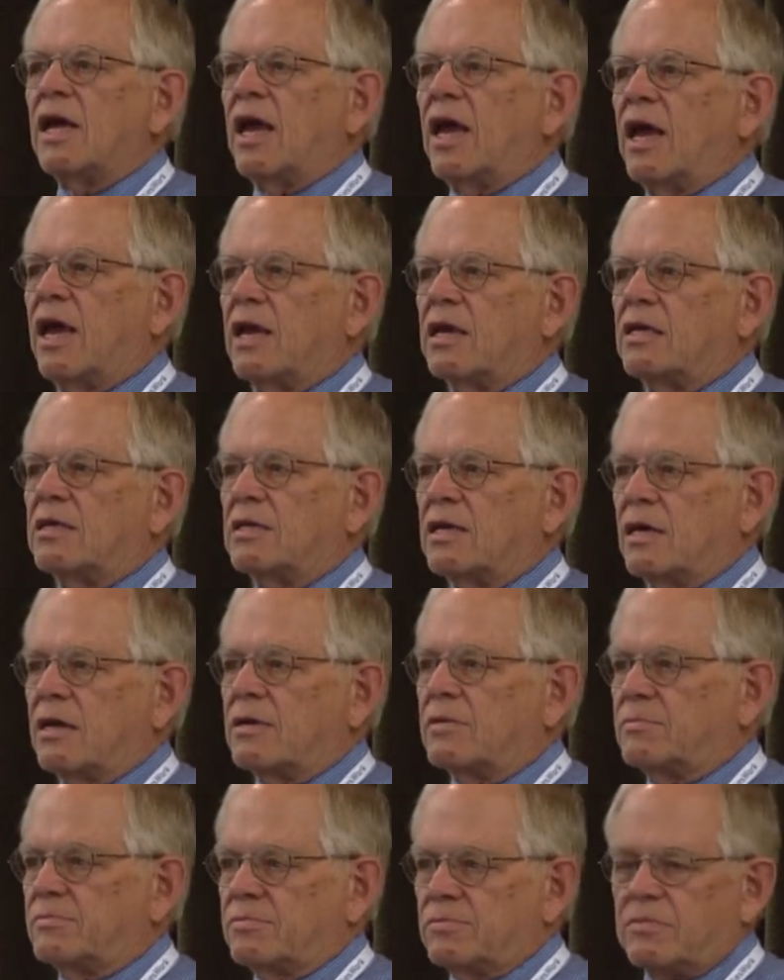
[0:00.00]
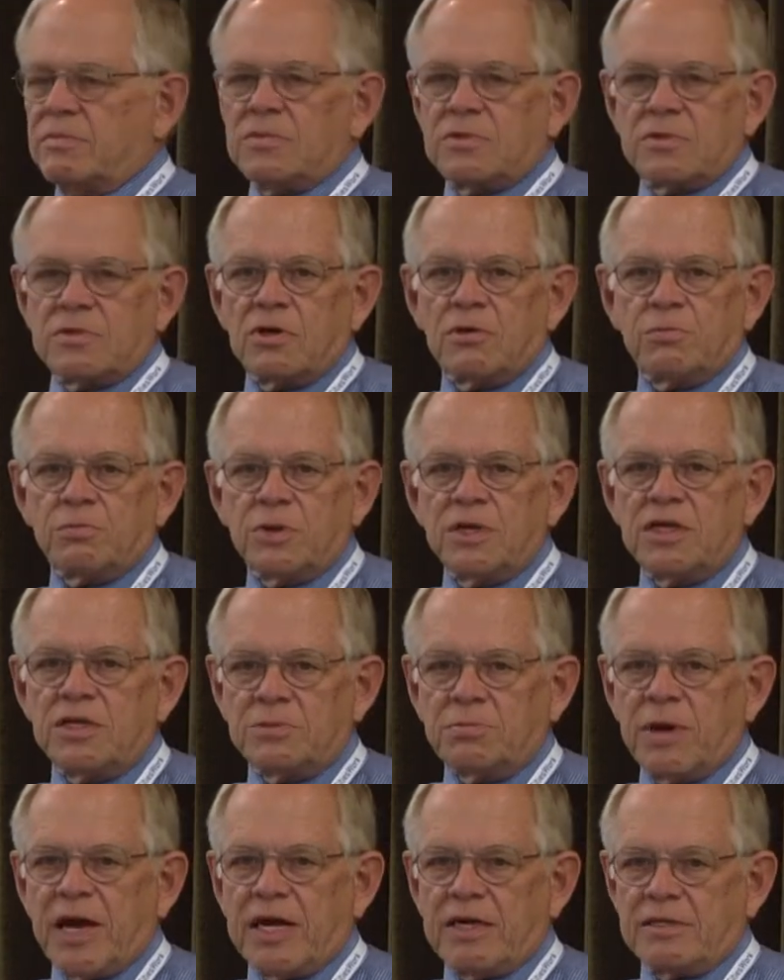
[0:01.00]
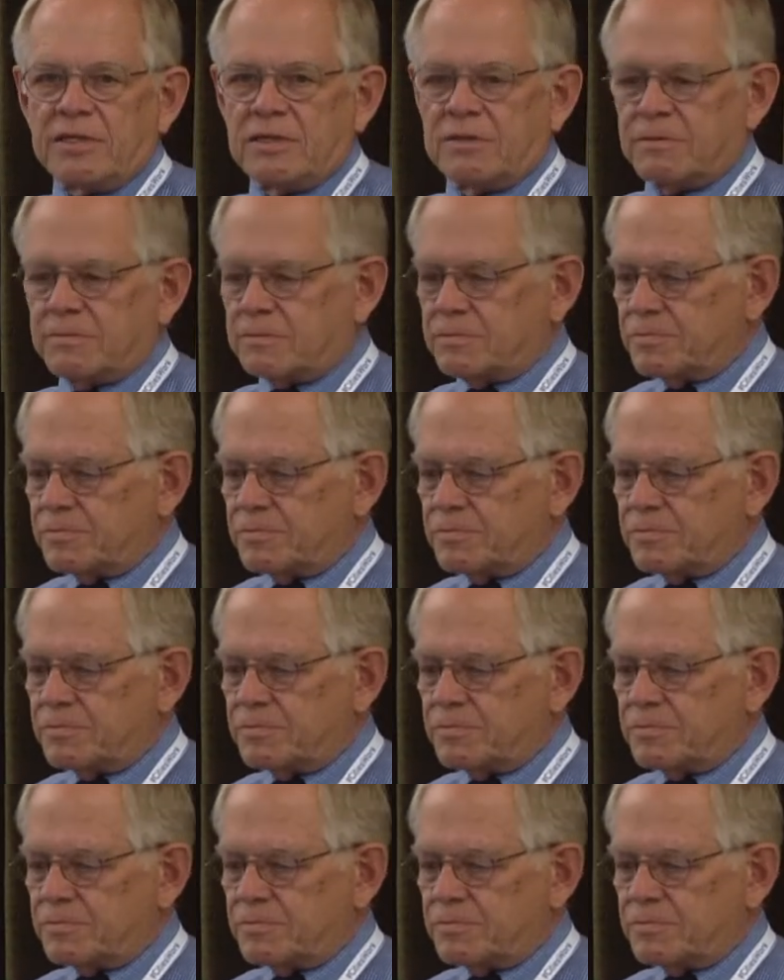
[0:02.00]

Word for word: And so please pass it.